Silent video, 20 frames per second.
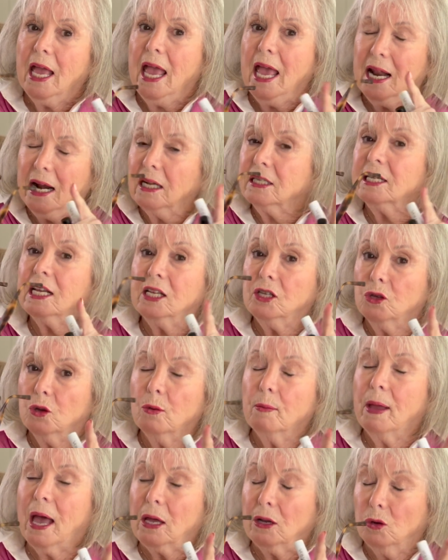and I'll tell you
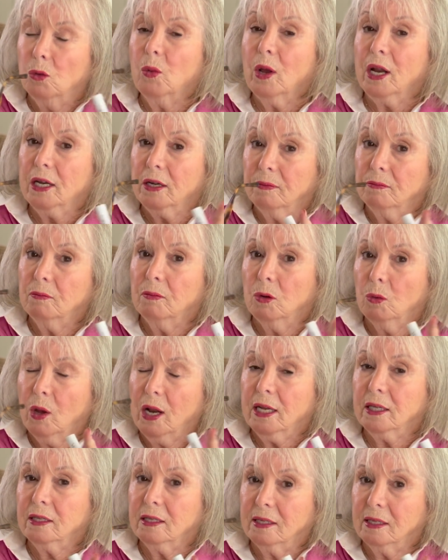about it when, when
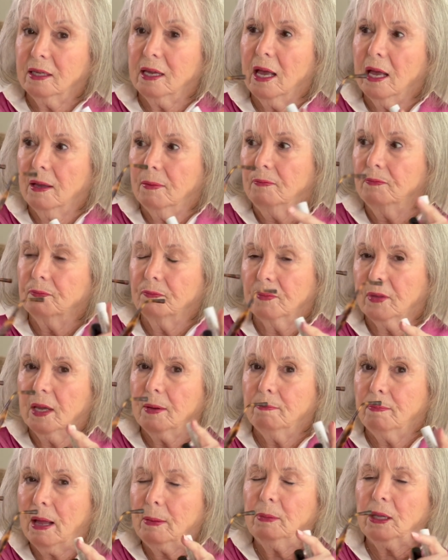it's um,
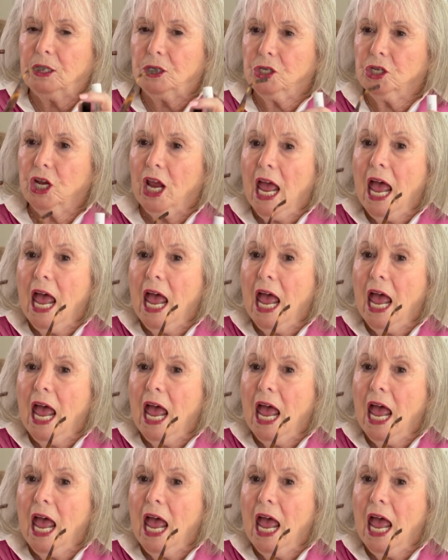published.